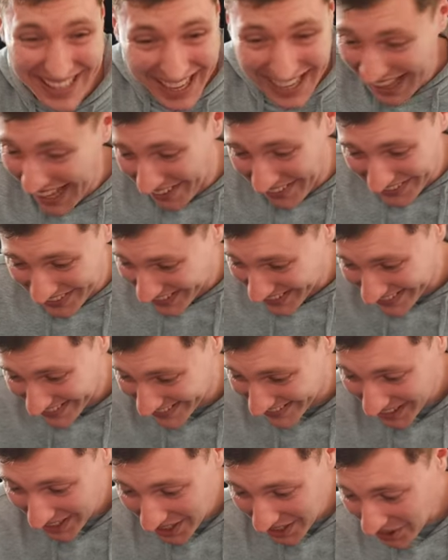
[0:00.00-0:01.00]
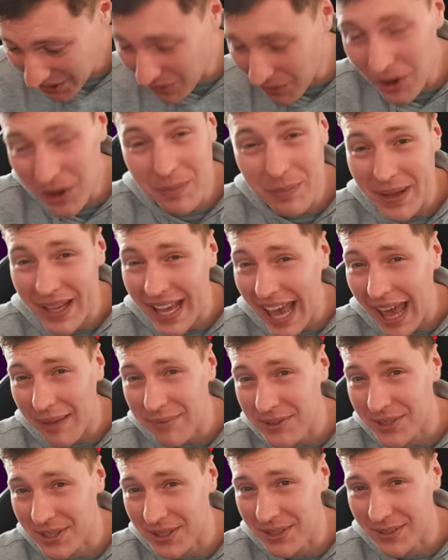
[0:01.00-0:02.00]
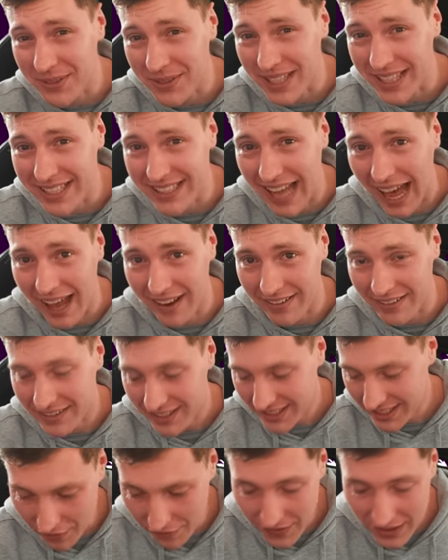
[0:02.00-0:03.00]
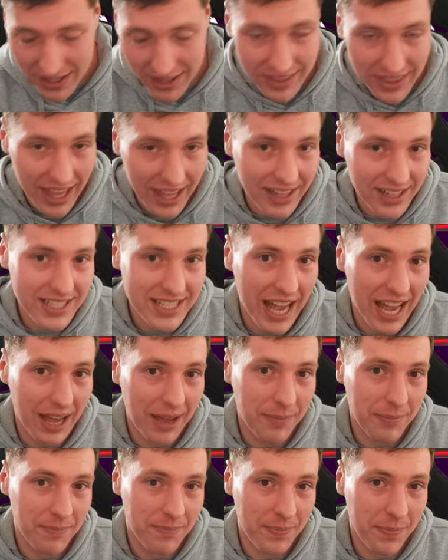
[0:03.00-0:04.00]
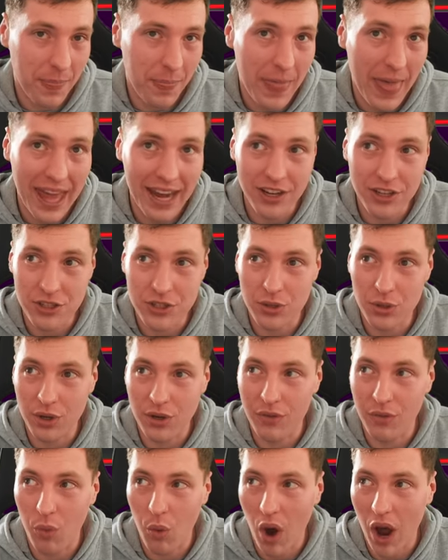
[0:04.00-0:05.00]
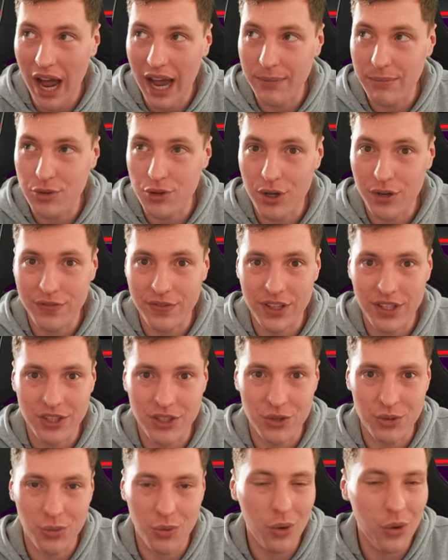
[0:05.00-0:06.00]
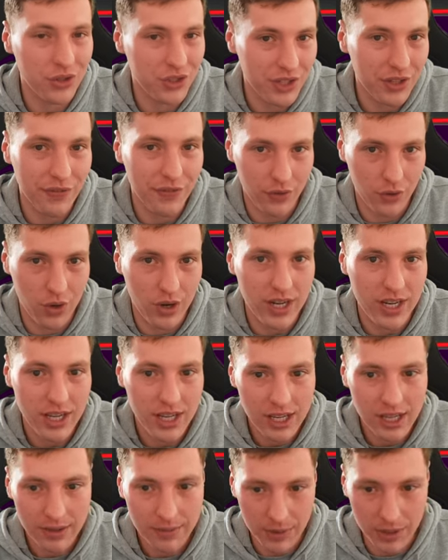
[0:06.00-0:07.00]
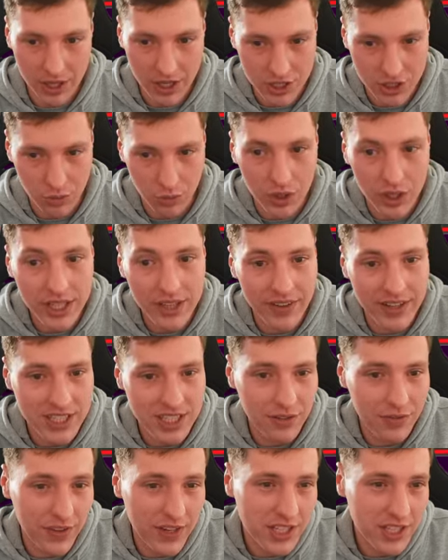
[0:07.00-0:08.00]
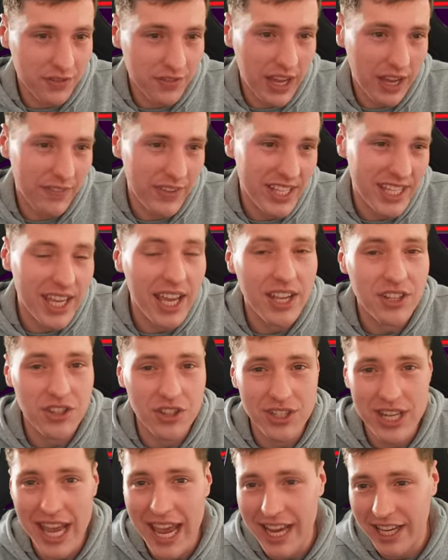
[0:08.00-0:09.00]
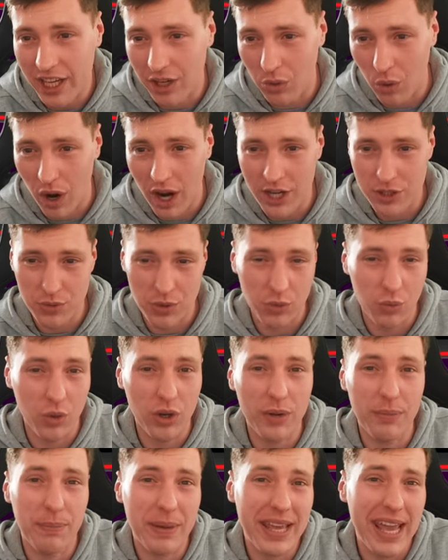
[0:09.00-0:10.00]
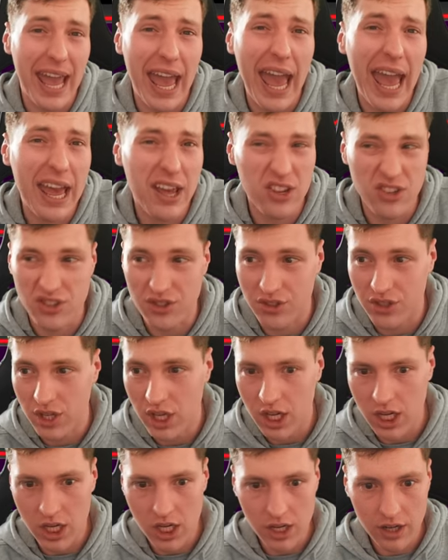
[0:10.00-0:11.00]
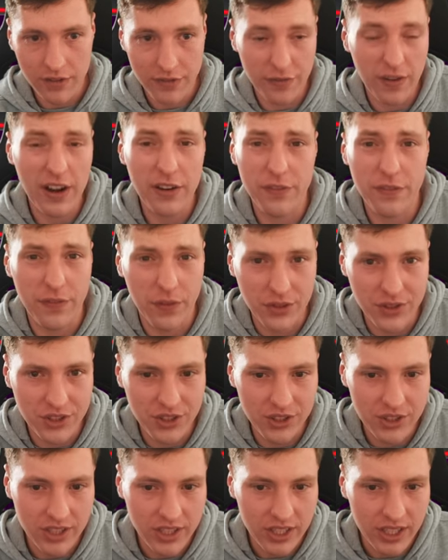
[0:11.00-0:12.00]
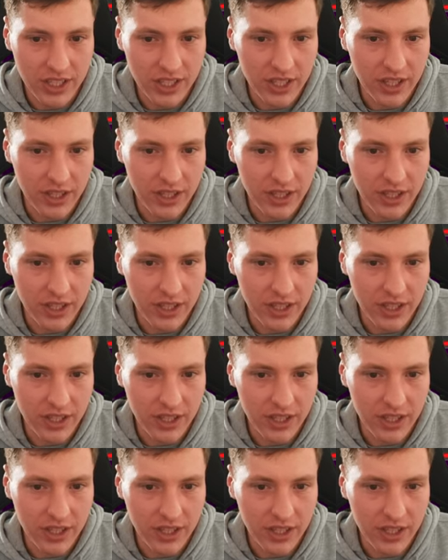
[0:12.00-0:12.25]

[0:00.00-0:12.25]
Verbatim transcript: to say it how it is. Would be absolutely done. So I think that is our, that is sort of why I'm drifting towards the three, because it would give us the defensive cover. Yes, attacking-wise, we wouldn't be as front-footed,